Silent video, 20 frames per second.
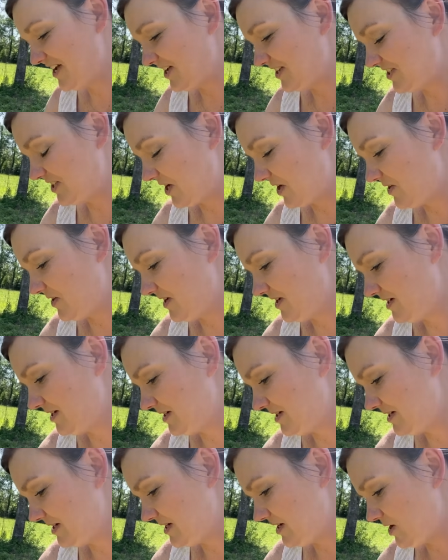so
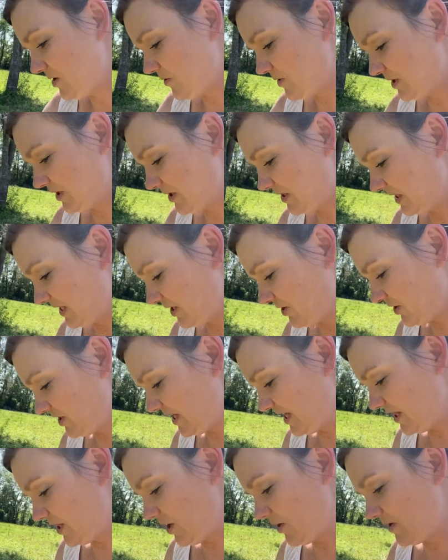we're
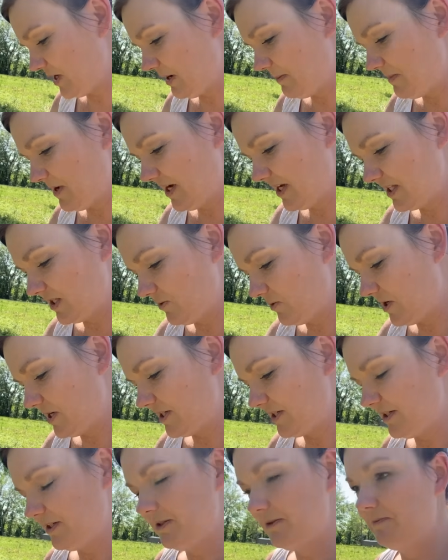literally loading buckets of
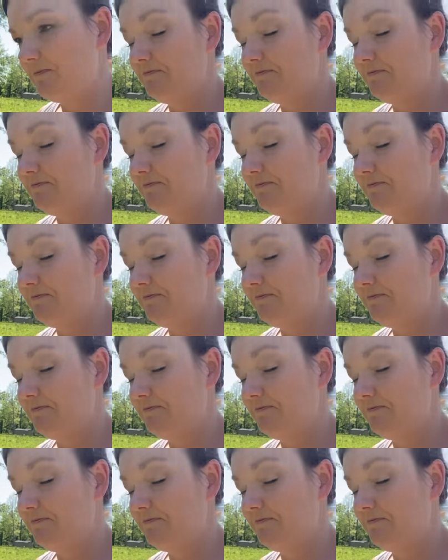water